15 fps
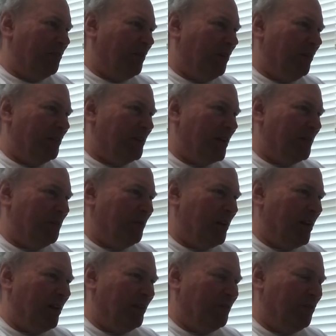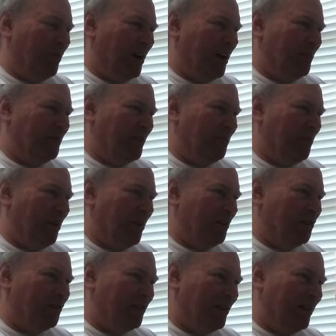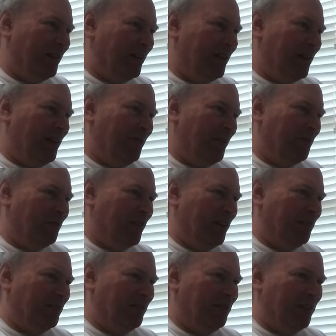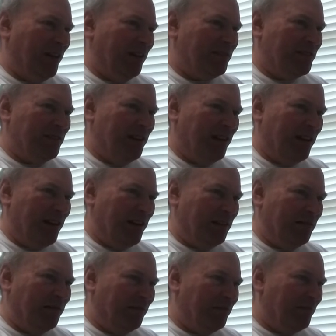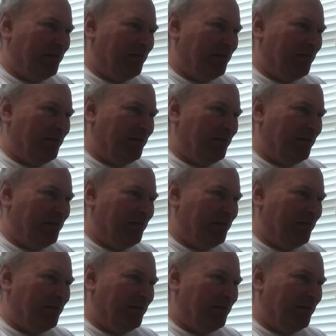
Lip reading: role in Desperate Housewives on March 15, 2009, in